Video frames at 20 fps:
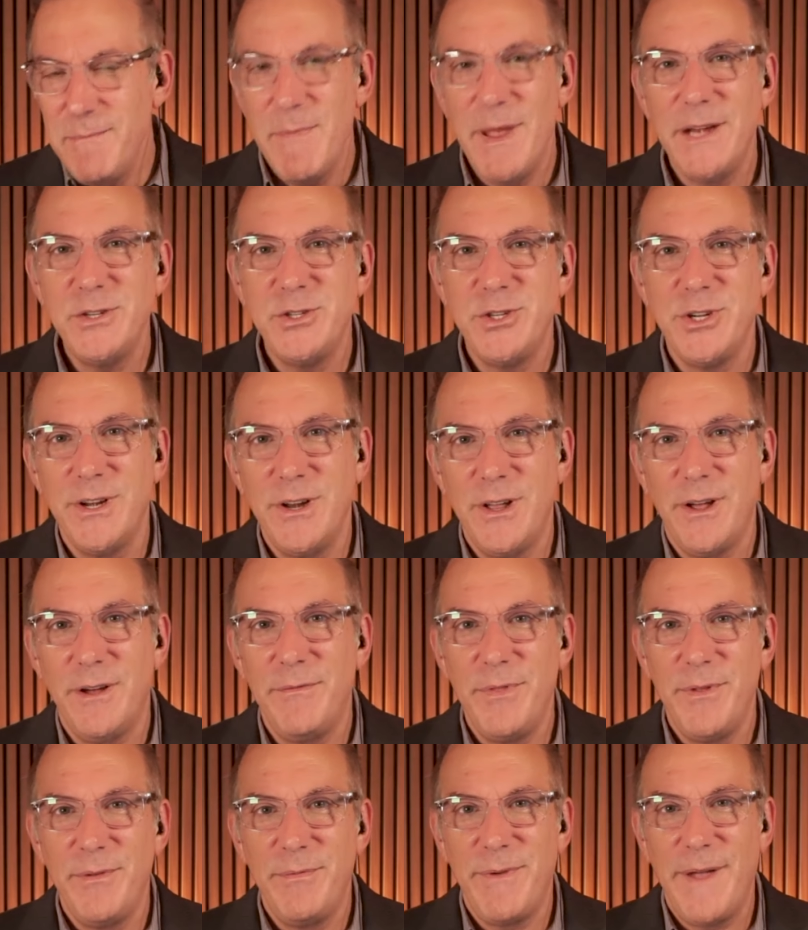mention
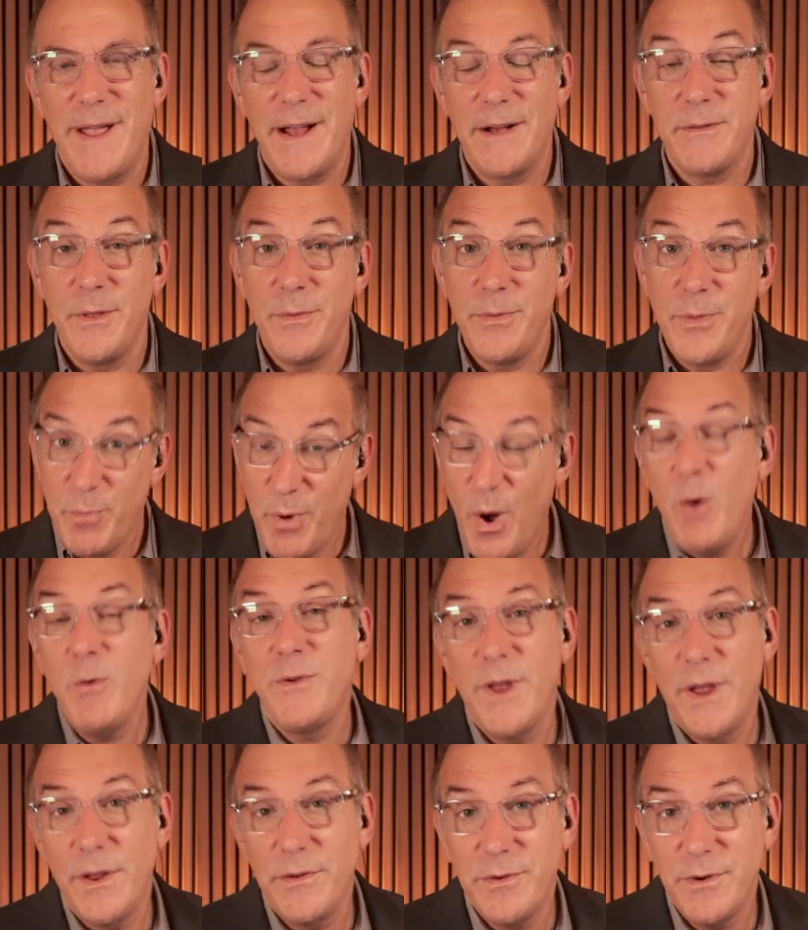of the fact that the
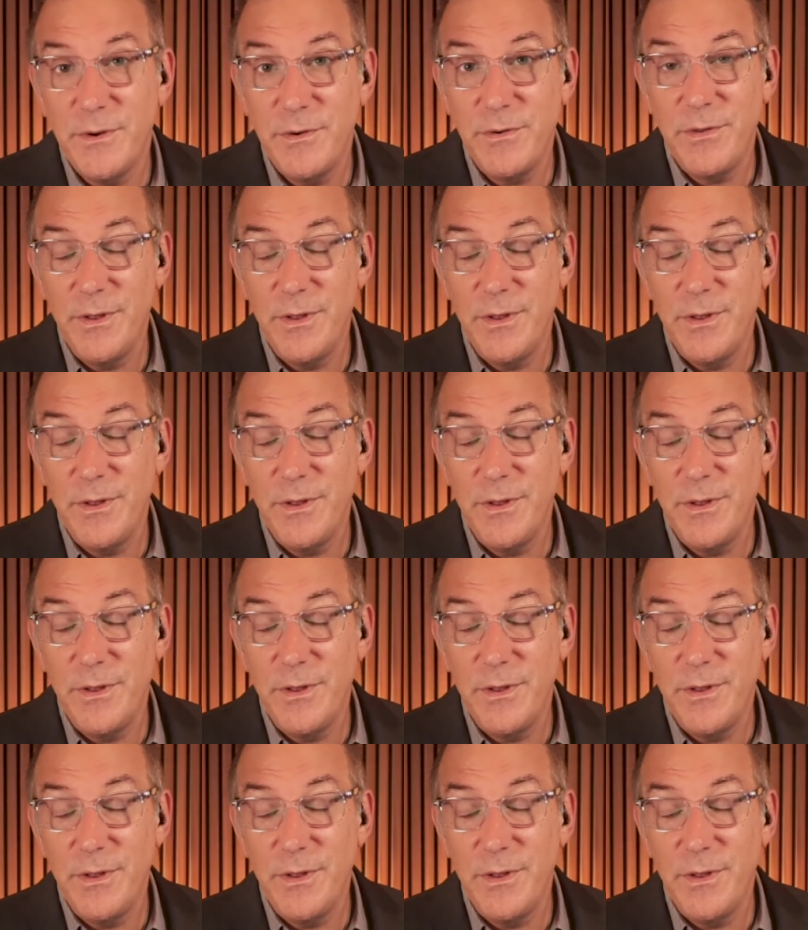protesters,